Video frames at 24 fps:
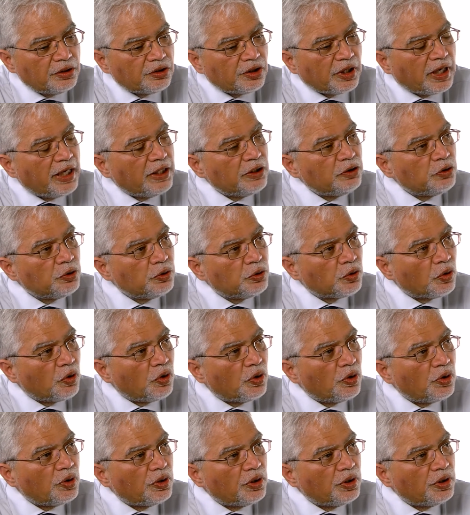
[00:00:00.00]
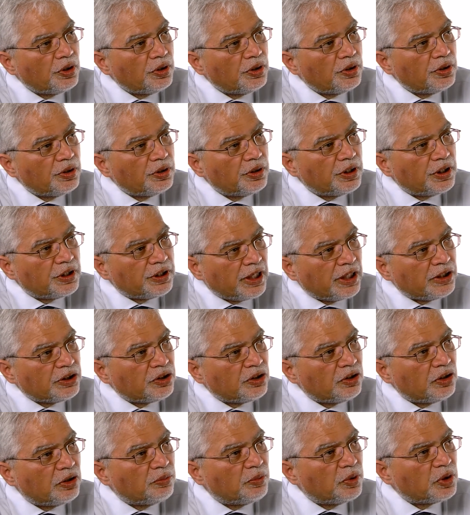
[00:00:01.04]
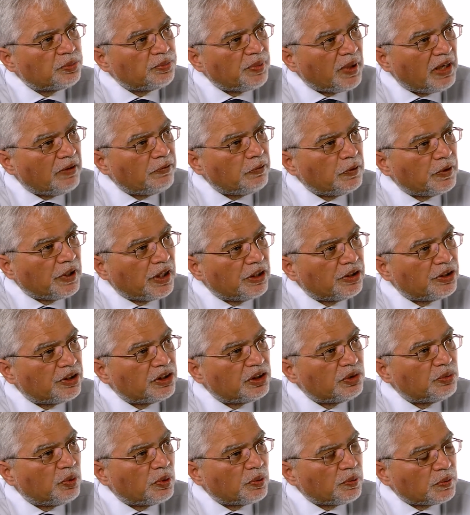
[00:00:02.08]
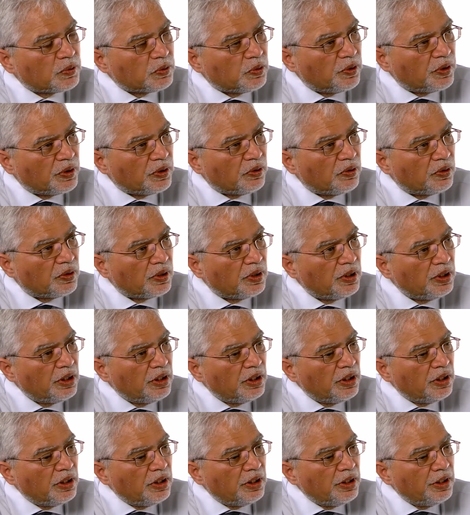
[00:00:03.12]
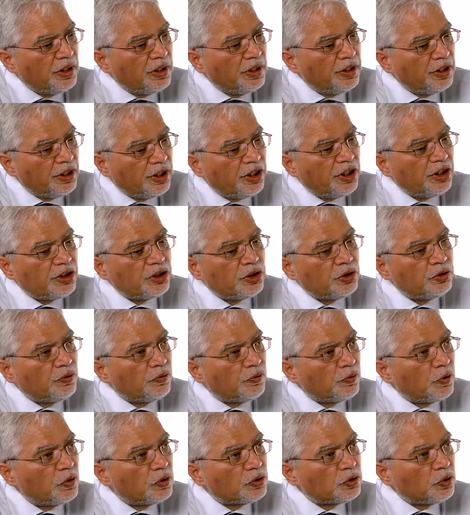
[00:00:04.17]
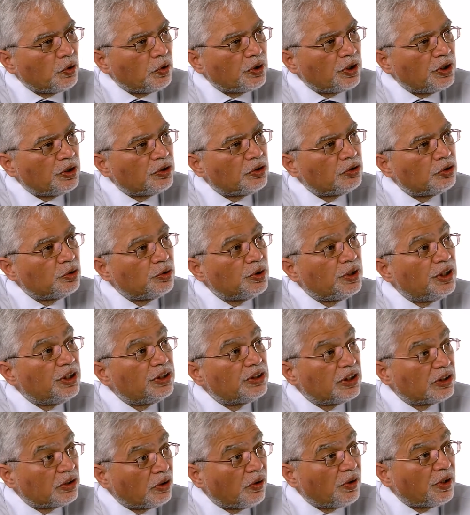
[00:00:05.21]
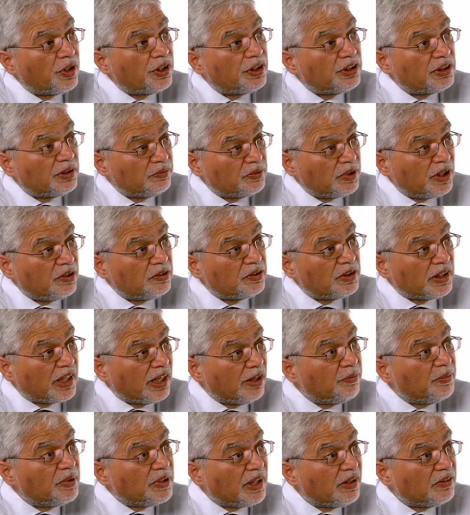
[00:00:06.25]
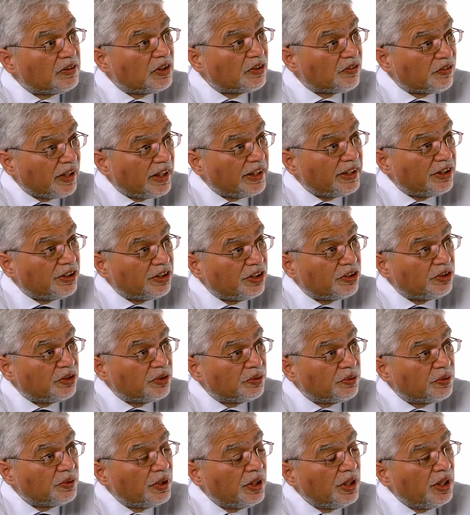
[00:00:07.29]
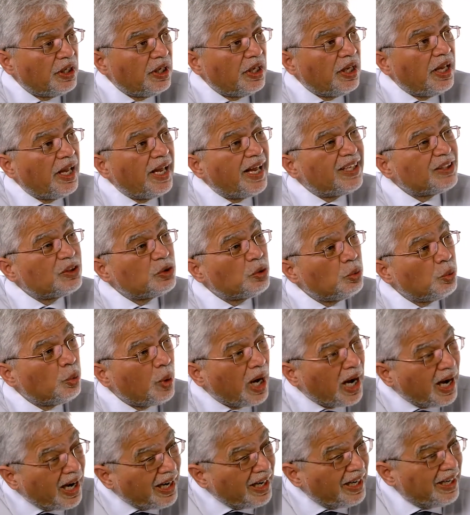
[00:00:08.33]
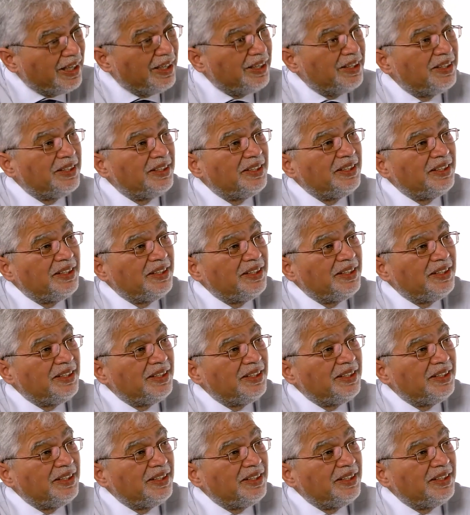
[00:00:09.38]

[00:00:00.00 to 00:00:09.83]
trying to draw the attention of the most powerful countries to what was going on, in addition to, of course, talking to Sudanese authorities themselves, the government I was accredited to, as to why,